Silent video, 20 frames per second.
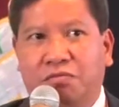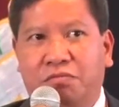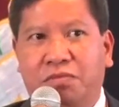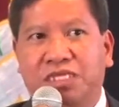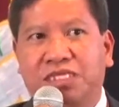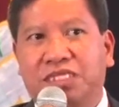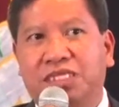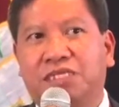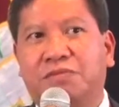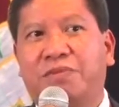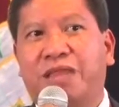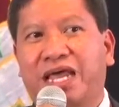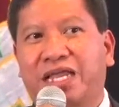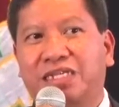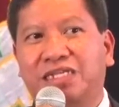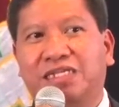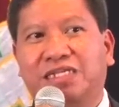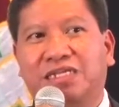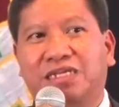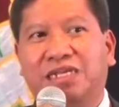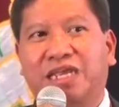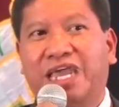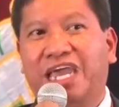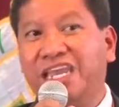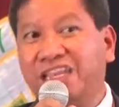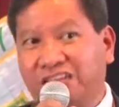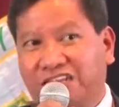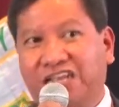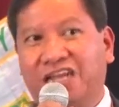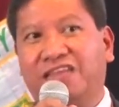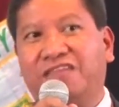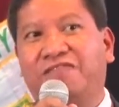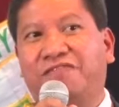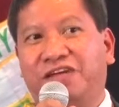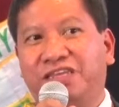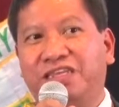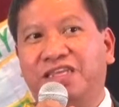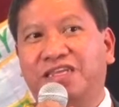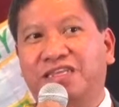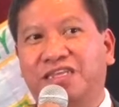Business plans, eight got
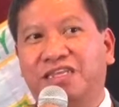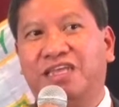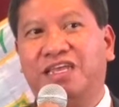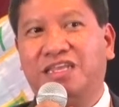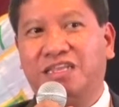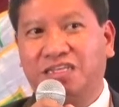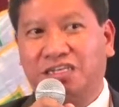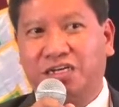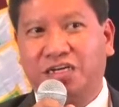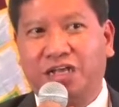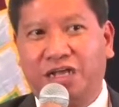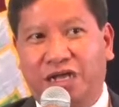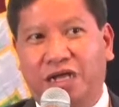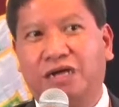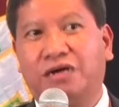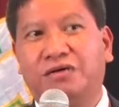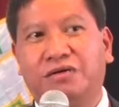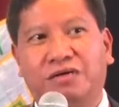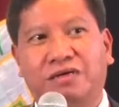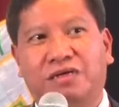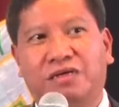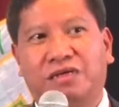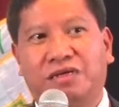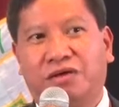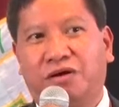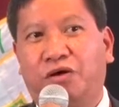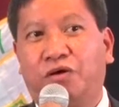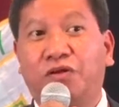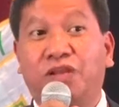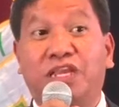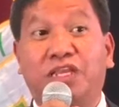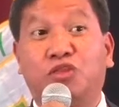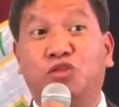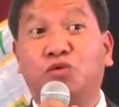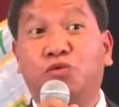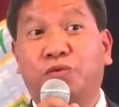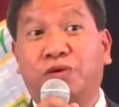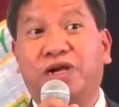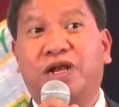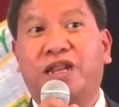funded in Chicago. Only
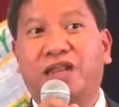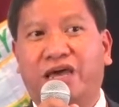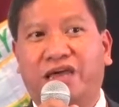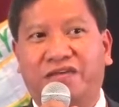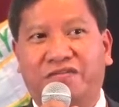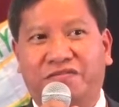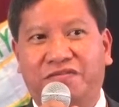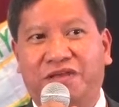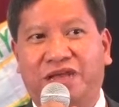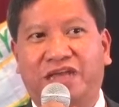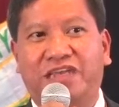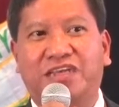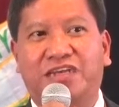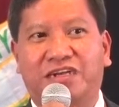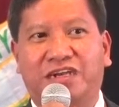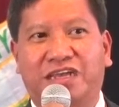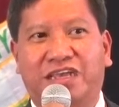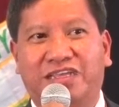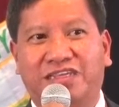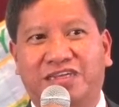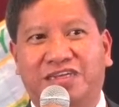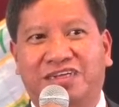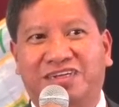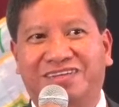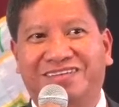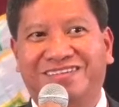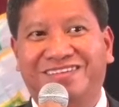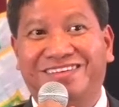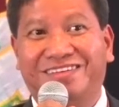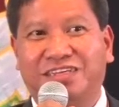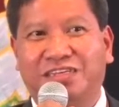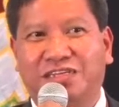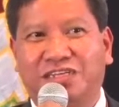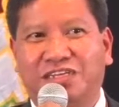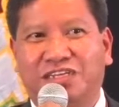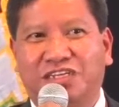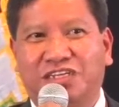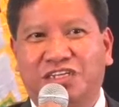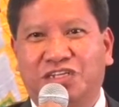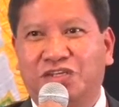two were alive a year later.
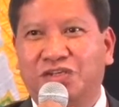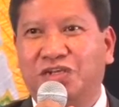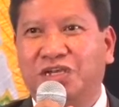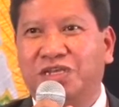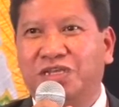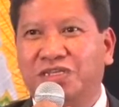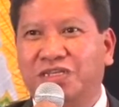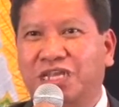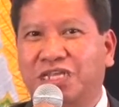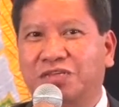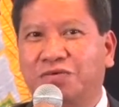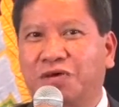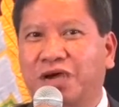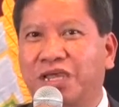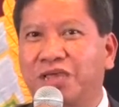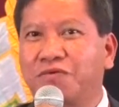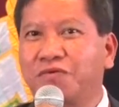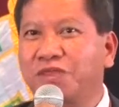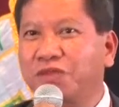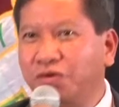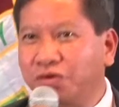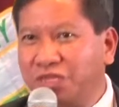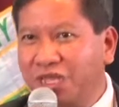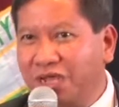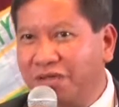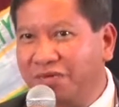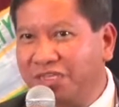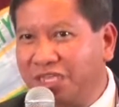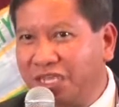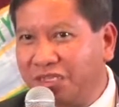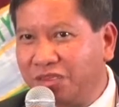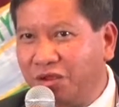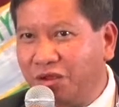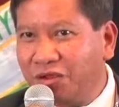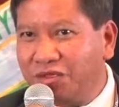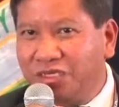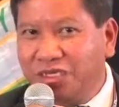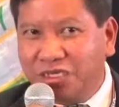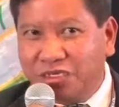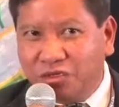So that's why we don't have a
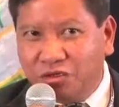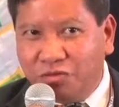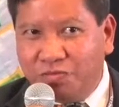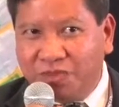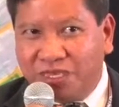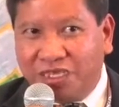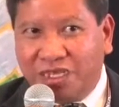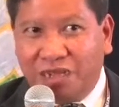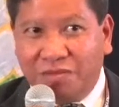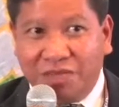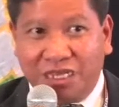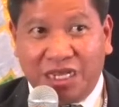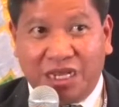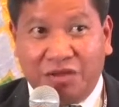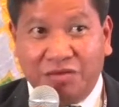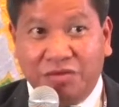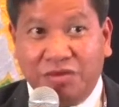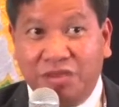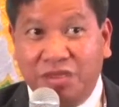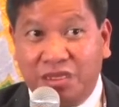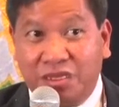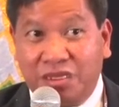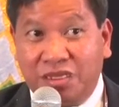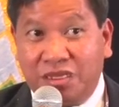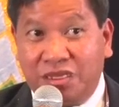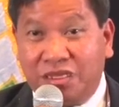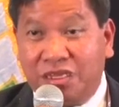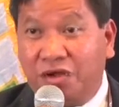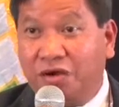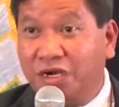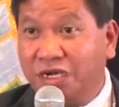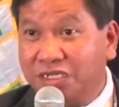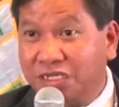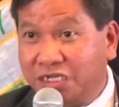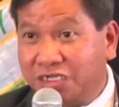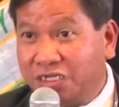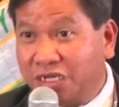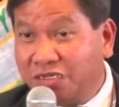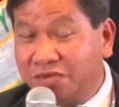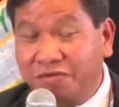technology in UP coming out or a
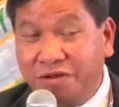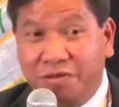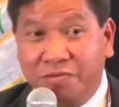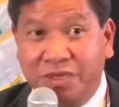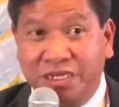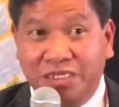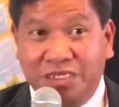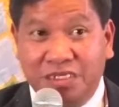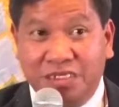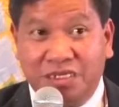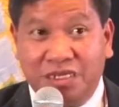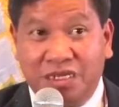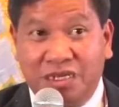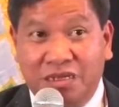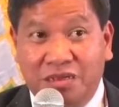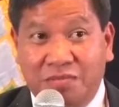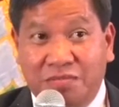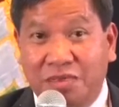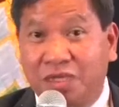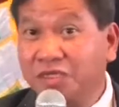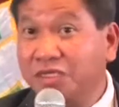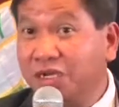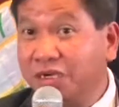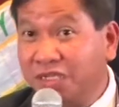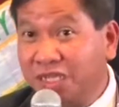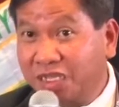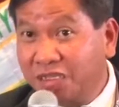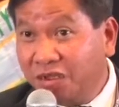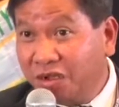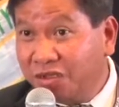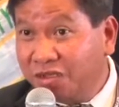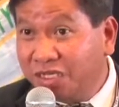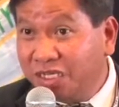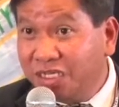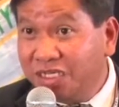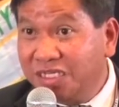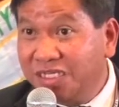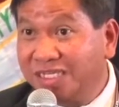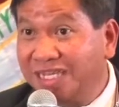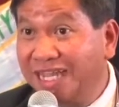successful business because our
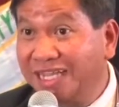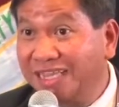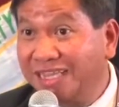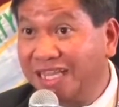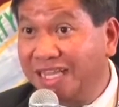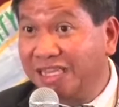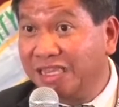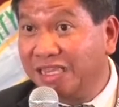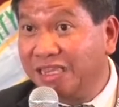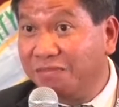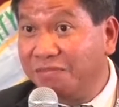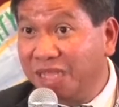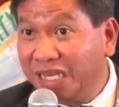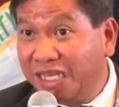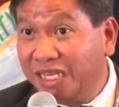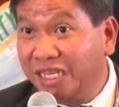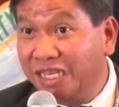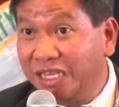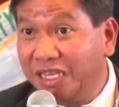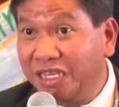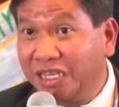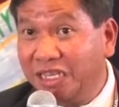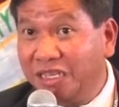technology is not that many.